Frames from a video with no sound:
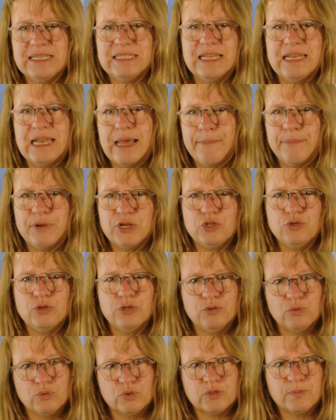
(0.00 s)
a number to
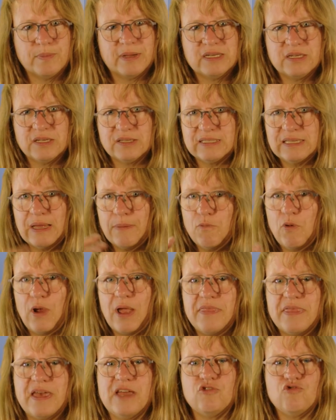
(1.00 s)
use. But
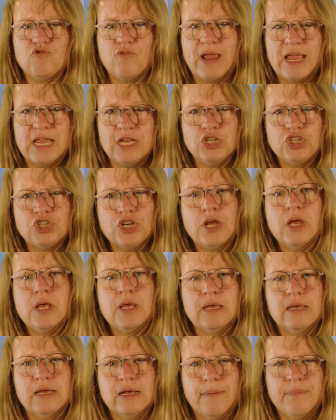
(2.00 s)
somewhere in that range
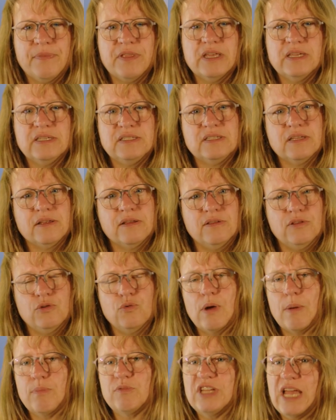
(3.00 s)

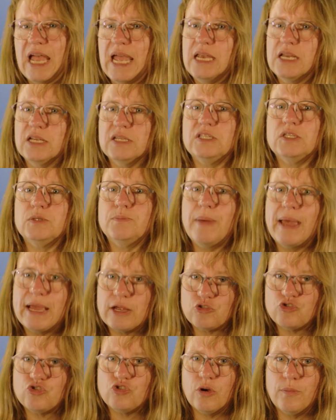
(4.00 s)
you obtain a
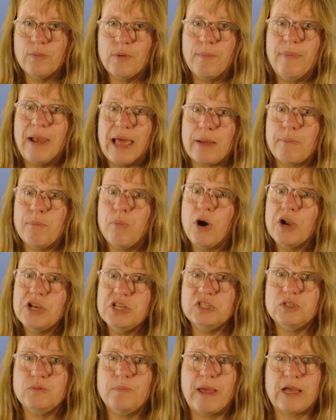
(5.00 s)
spectrum, a black
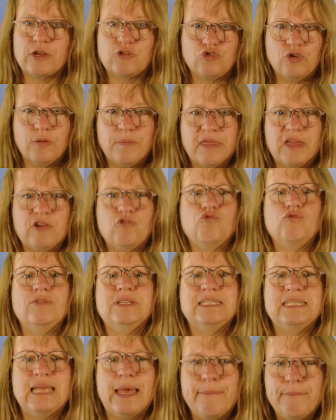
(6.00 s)
body spectrum that
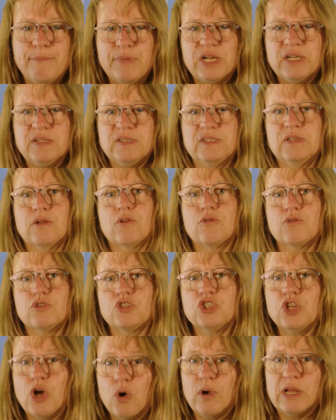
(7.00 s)
resembles the
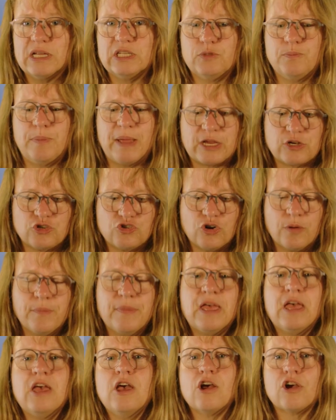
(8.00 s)
solar
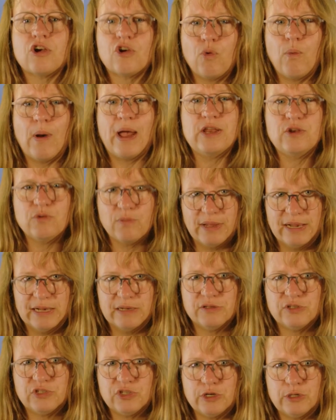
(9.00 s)
spectrum quite
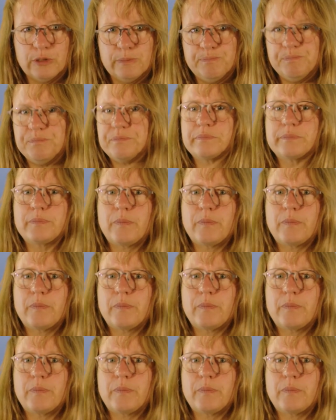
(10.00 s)
well. So